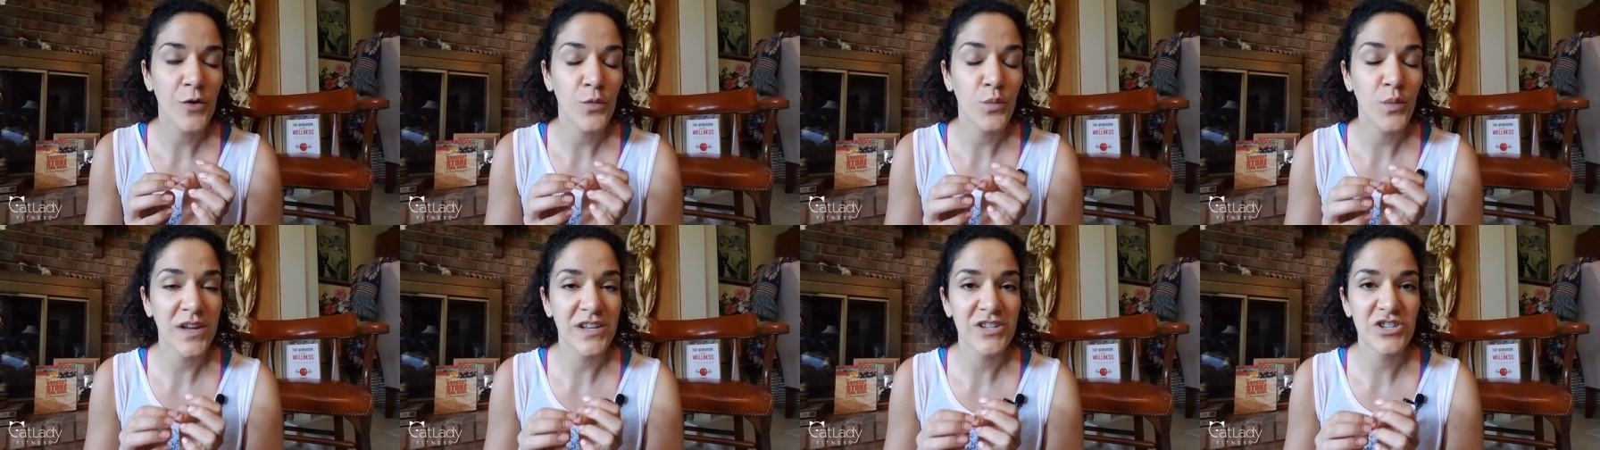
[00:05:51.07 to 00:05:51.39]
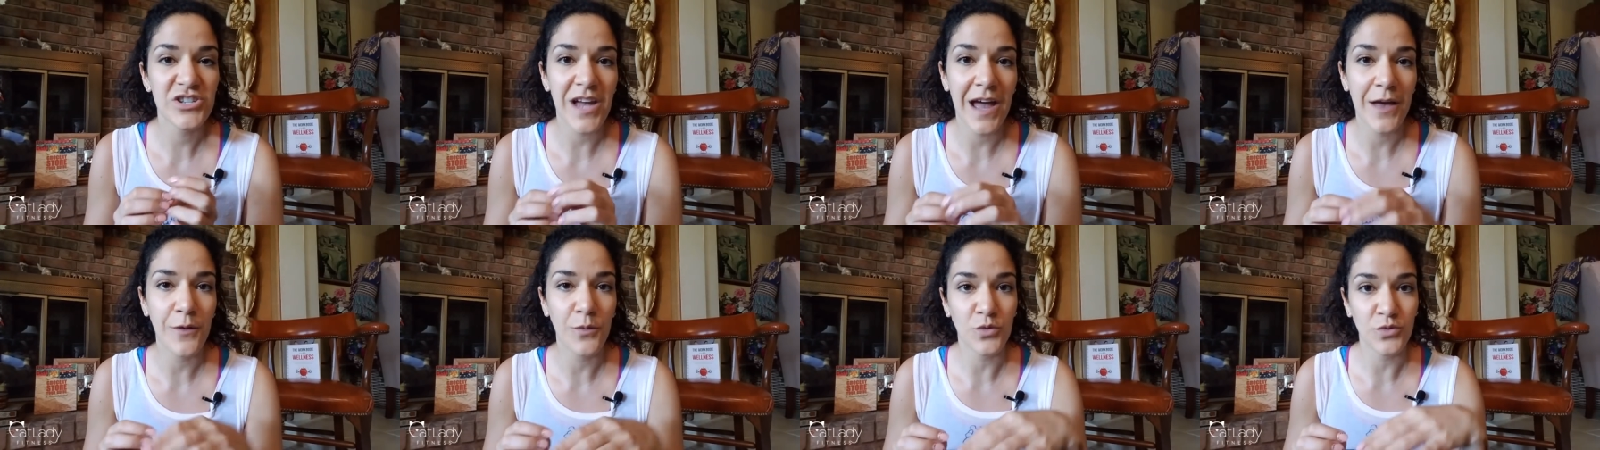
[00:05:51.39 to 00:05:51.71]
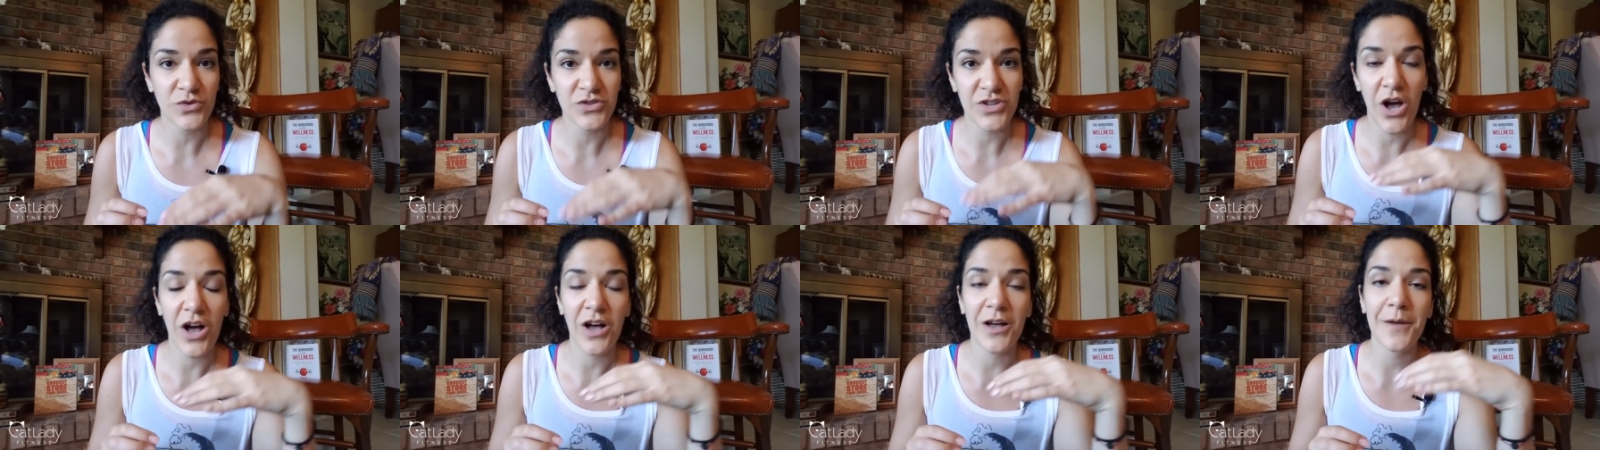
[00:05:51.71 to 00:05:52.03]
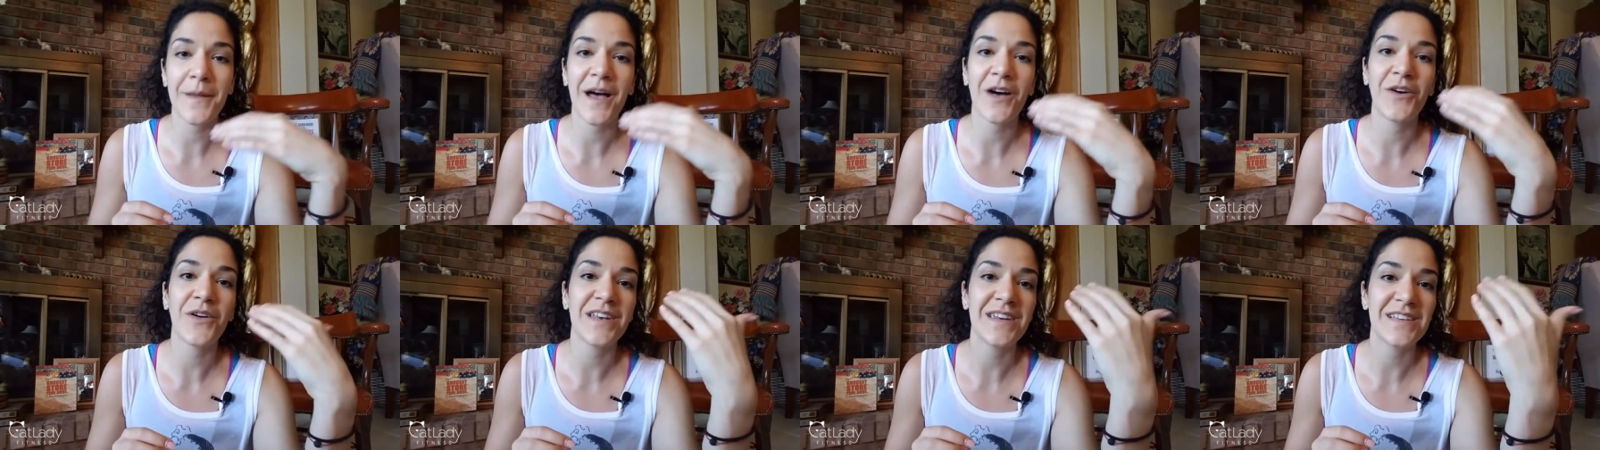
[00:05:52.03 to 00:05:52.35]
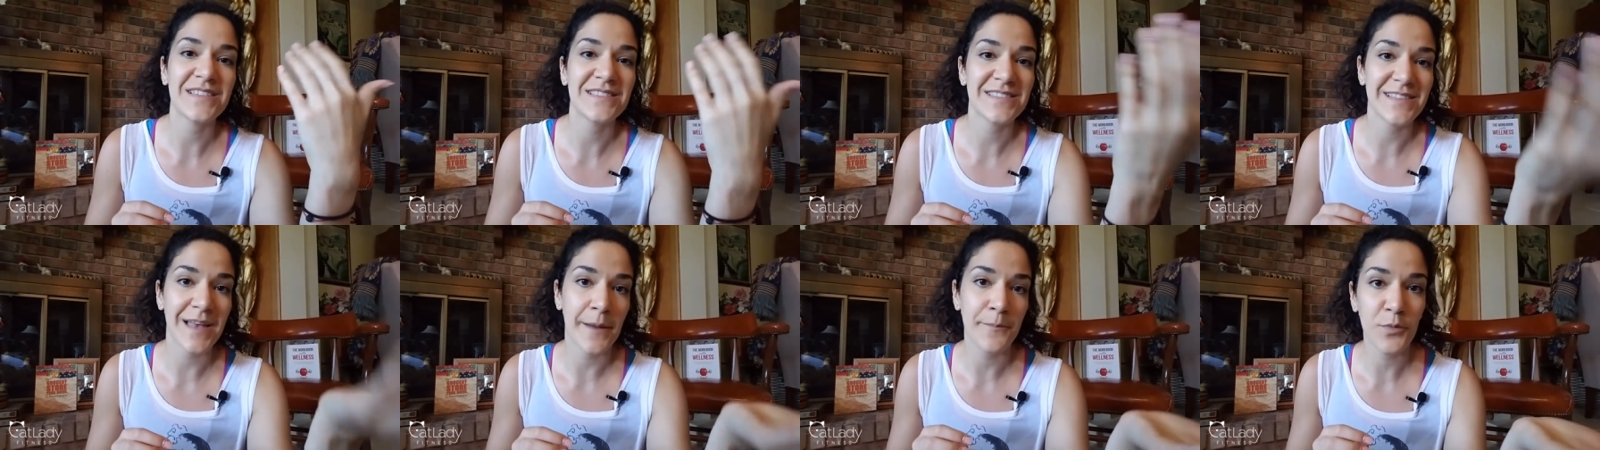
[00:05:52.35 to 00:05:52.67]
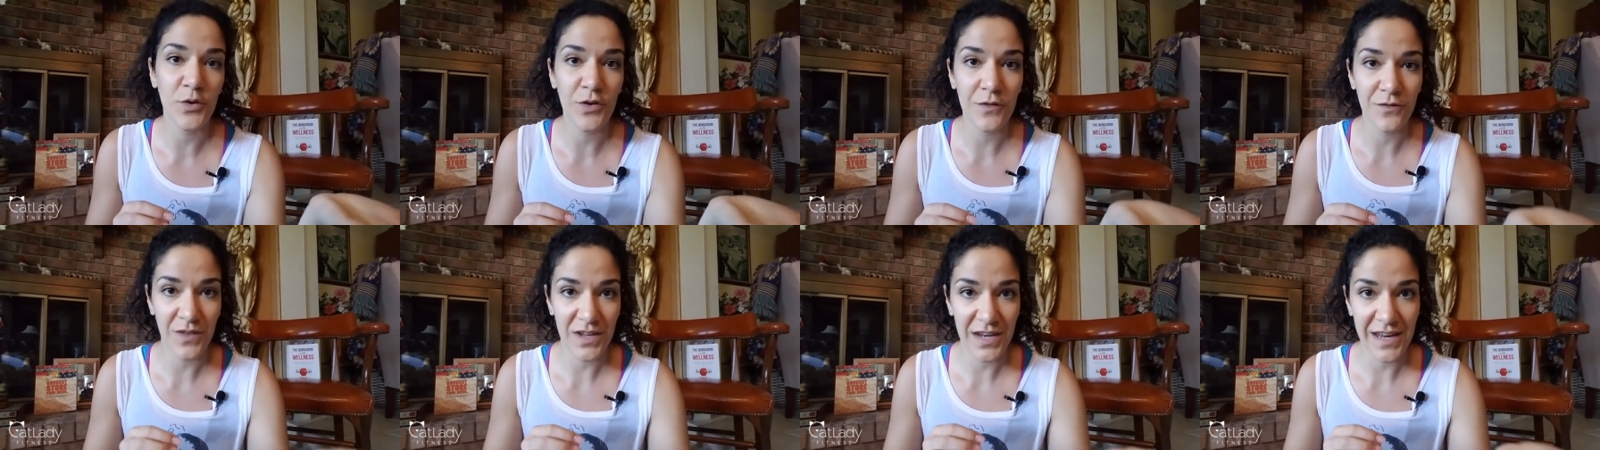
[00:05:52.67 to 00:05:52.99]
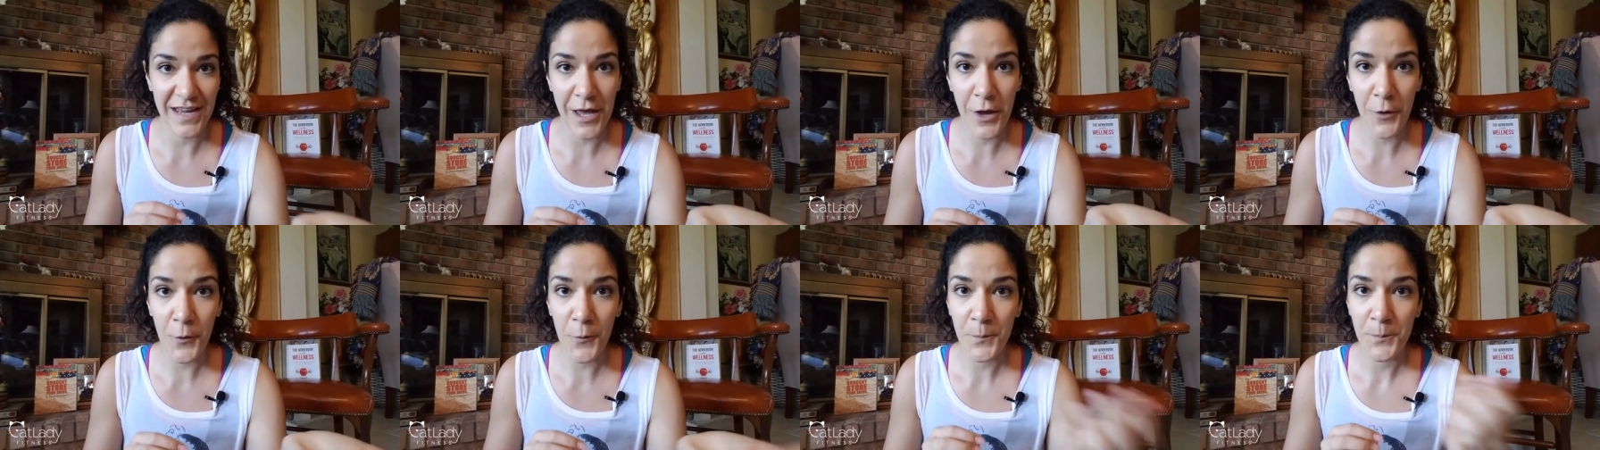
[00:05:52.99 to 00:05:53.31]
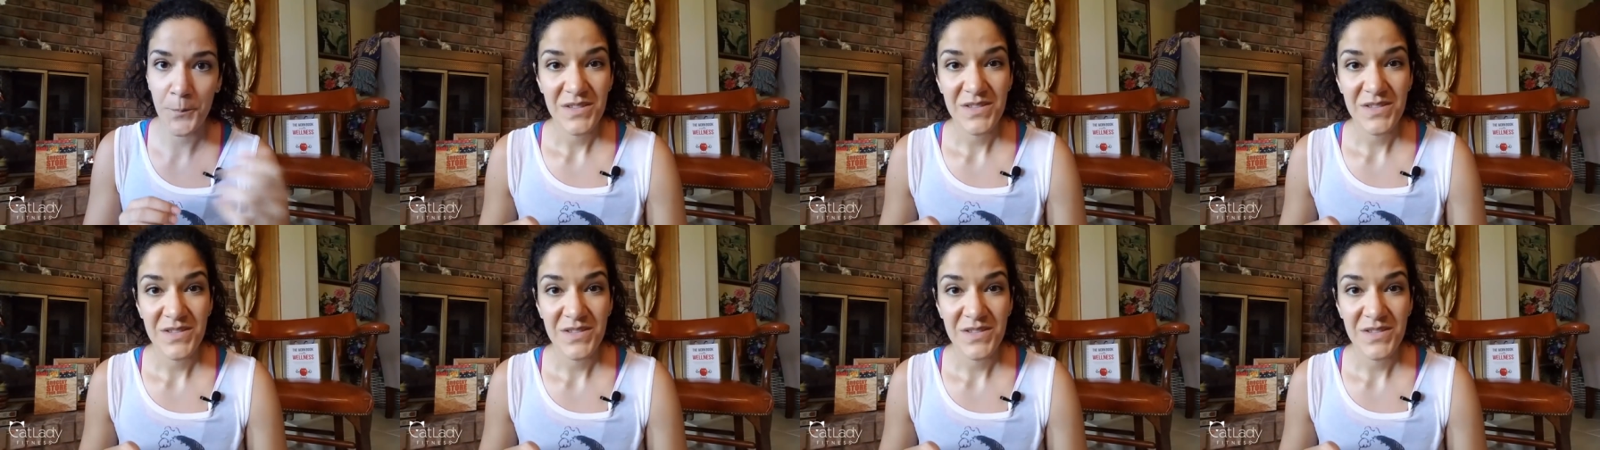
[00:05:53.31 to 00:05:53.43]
which I will talk about in a separate video.